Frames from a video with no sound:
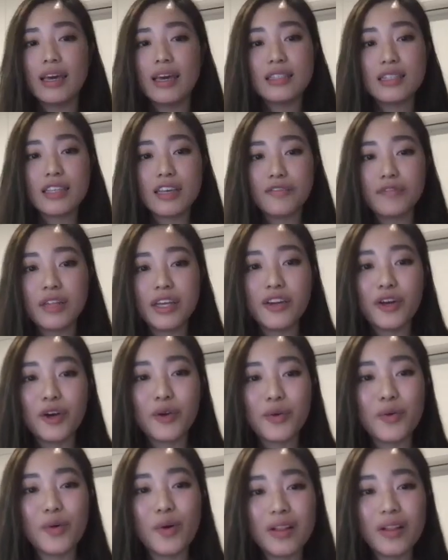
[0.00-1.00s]
it's definitely
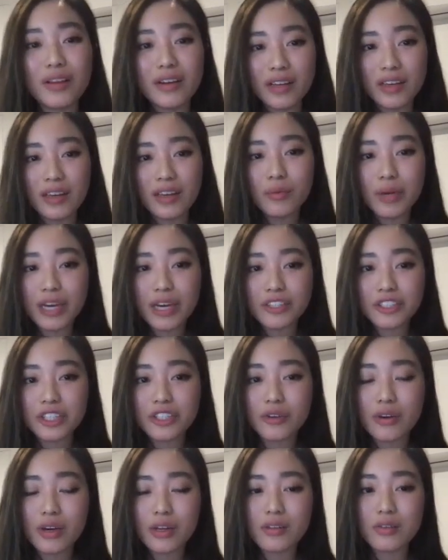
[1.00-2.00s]
not quality. We actually
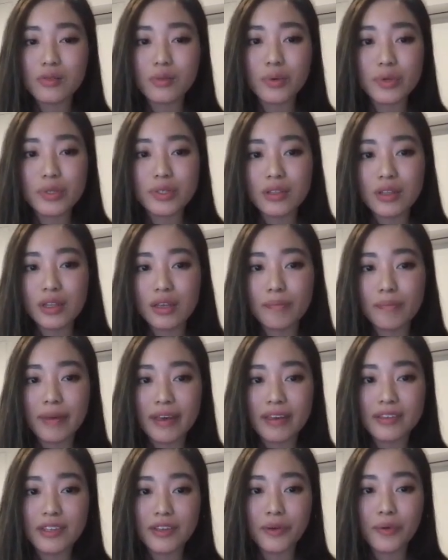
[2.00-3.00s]
try to source the
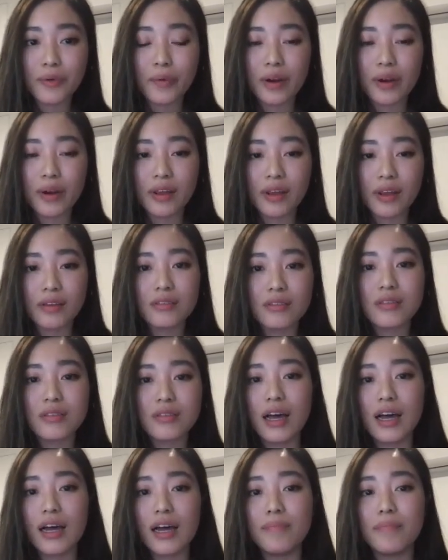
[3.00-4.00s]
best ingredients
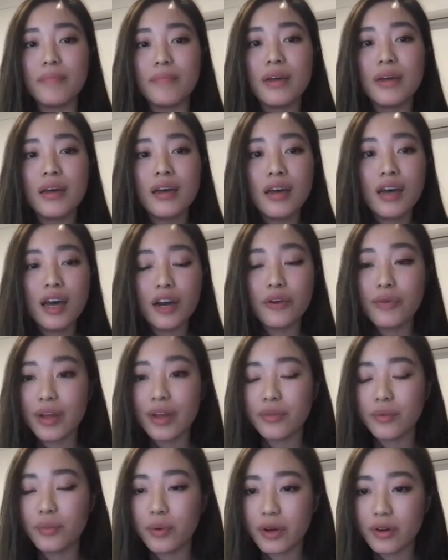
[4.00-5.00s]
around
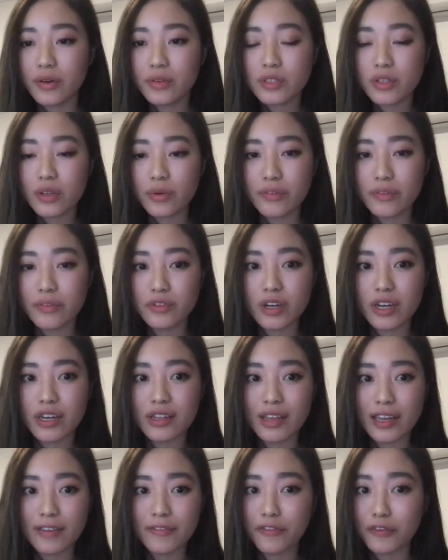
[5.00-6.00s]
the world. So we've
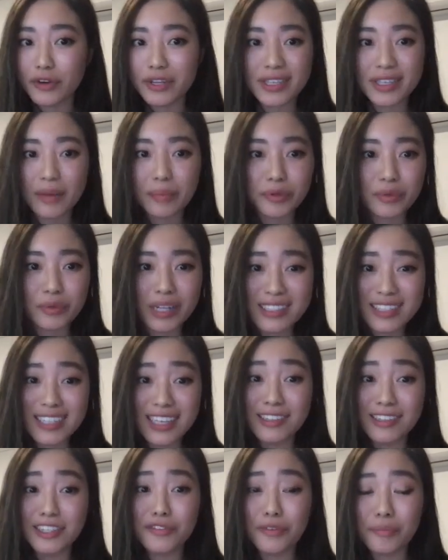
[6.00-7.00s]
tried, like, for example, like
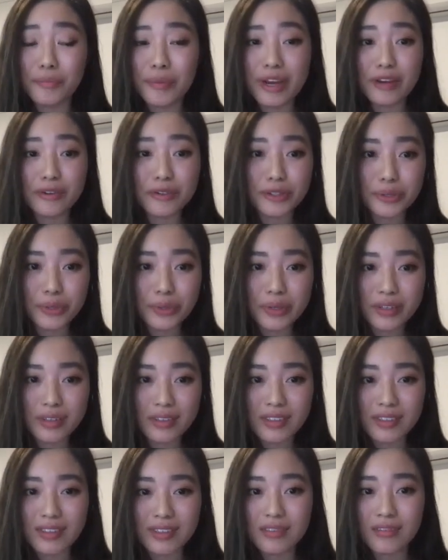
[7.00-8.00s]
10 different brown
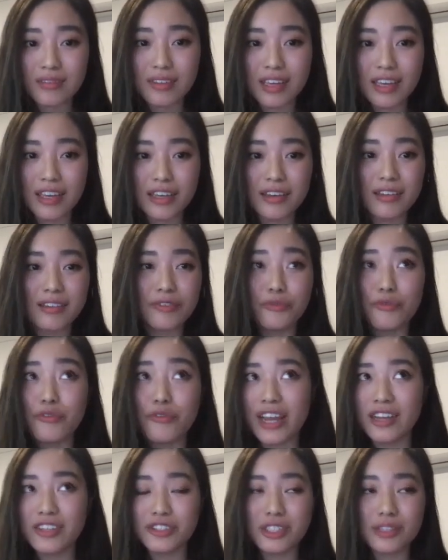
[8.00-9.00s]
sugars, and it
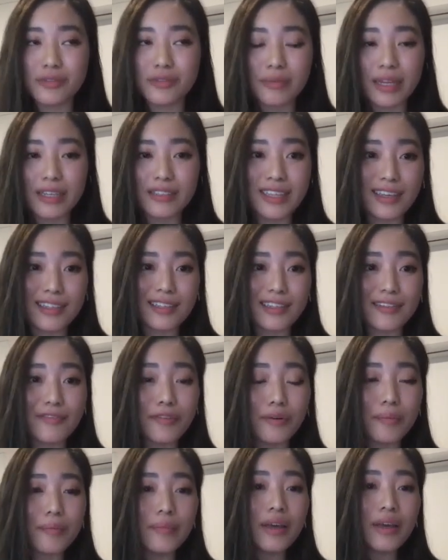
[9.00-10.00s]
ranges from like tasting
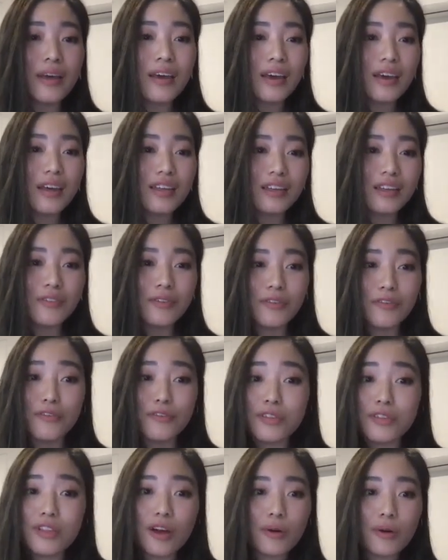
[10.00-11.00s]
from
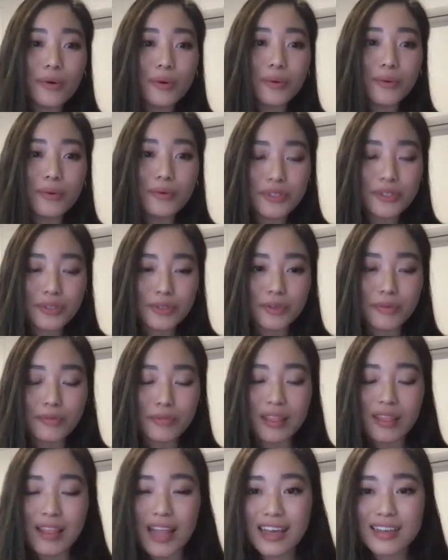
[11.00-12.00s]
floral to
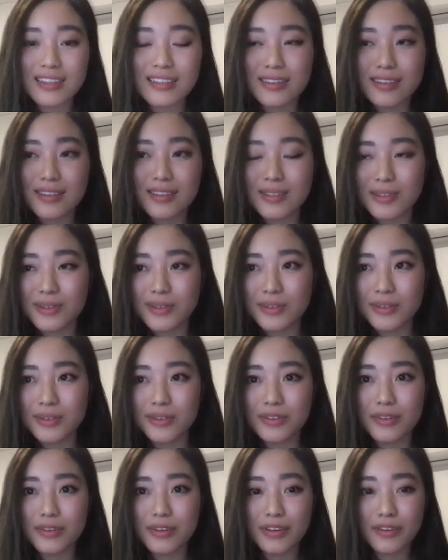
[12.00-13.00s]
molasses
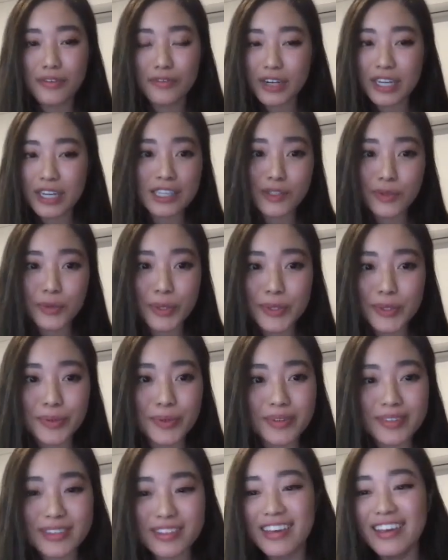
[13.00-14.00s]
to freaking soy
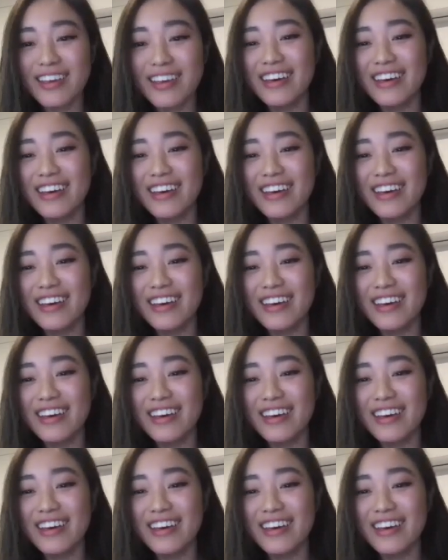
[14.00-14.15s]
sauce.